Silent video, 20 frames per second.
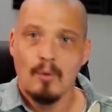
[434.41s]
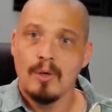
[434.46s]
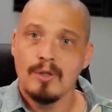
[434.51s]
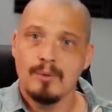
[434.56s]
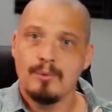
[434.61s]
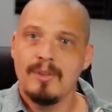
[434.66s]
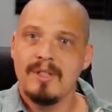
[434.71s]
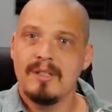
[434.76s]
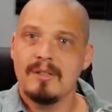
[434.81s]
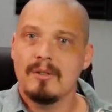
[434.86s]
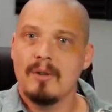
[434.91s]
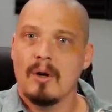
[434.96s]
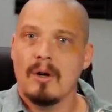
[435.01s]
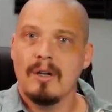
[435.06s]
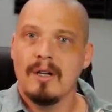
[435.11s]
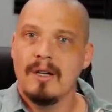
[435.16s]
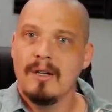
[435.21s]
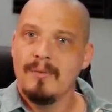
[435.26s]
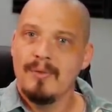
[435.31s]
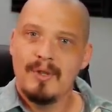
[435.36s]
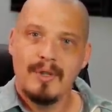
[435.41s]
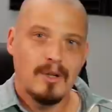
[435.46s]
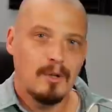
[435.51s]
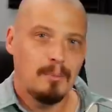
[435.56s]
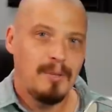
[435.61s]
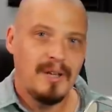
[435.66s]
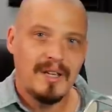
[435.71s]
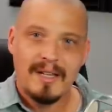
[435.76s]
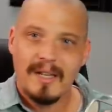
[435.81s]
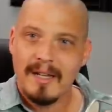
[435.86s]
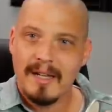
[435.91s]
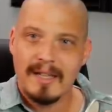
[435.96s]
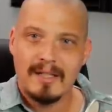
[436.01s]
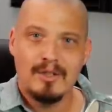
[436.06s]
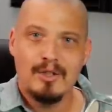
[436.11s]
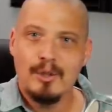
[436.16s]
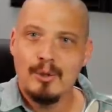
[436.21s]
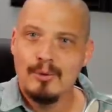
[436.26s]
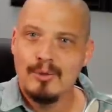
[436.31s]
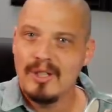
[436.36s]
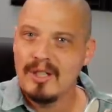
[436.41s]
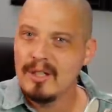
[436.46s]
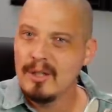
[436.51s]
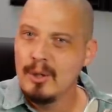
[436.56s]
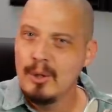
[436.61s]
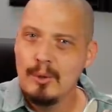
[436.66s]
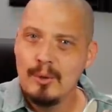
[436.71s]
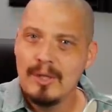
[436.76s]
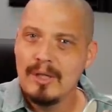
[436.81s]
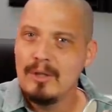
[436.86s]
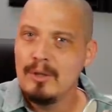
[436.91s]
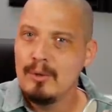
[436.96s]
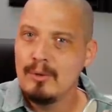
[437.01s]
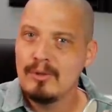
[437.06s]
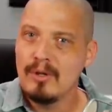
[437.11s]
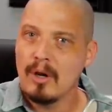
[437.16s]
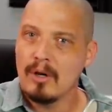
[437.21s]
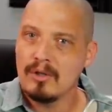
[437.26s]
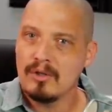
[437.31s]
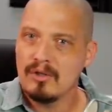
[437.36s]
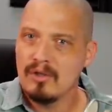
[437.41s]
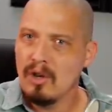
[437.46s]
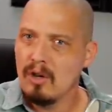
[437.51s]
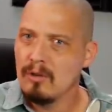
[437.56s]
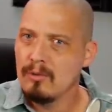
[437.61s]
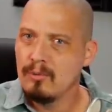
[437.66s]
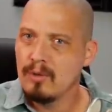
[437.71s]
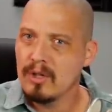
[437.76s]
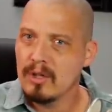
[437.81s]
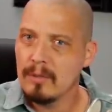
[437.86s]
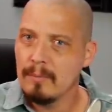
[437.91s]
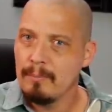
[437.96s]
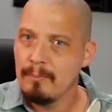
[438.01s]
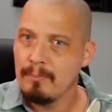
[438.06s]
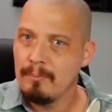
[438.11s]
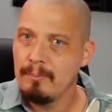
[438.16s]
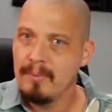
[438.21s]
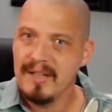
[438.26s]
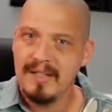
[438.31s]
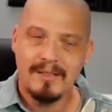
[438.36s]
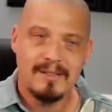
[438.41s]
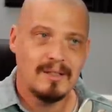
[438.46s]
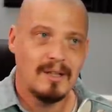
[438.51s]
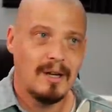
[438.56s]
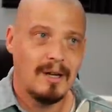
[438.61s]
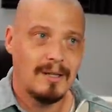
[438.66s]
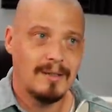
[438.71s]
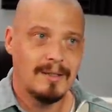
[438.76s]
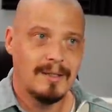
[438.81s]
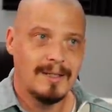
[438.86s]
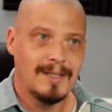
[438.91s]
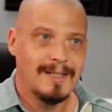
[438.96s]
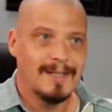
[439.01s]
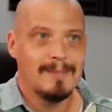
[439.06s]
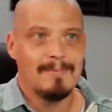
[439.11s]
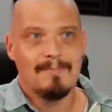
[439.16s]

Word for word: Once we start, picking and choosing who can use our software based on,